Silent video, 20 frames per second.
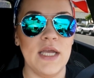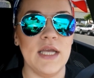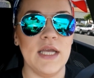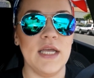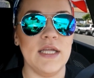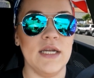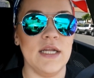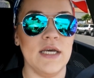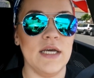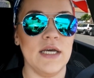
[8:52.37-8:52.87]

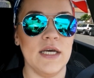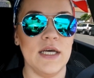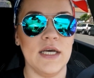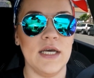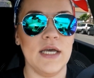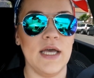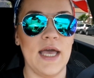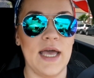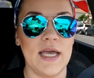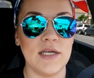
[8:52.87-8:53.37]
in
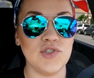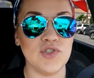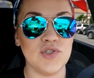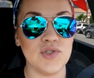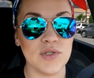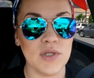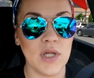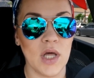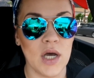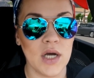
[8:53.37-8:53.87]
a
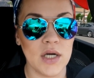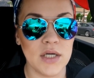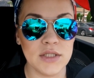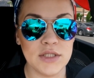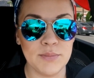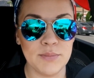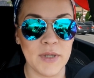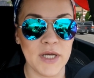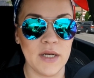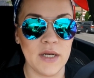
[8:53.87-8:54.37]
extra
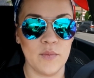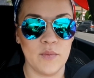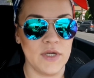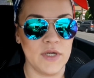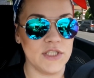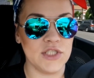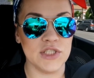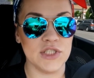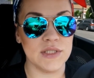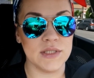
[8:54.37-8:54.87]
large, but
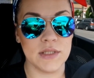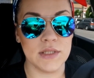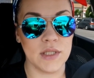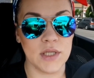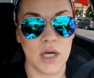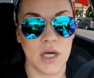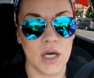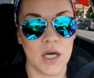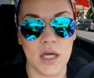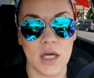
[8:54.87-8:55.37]
which is
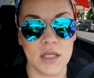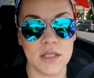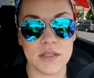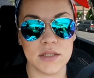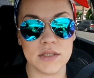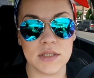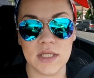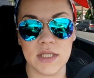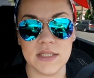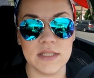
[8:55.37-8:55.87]
not,
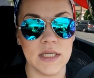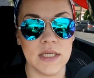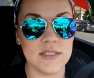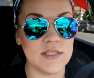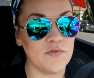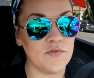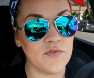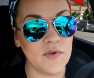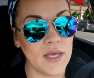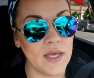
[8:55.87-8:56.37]
it
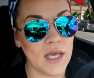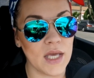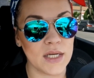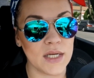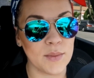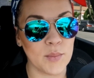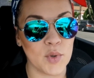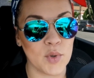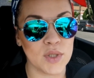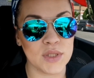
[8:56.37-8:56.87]
doesn't fit
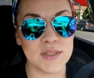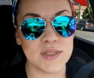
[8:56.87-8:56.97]
anymore.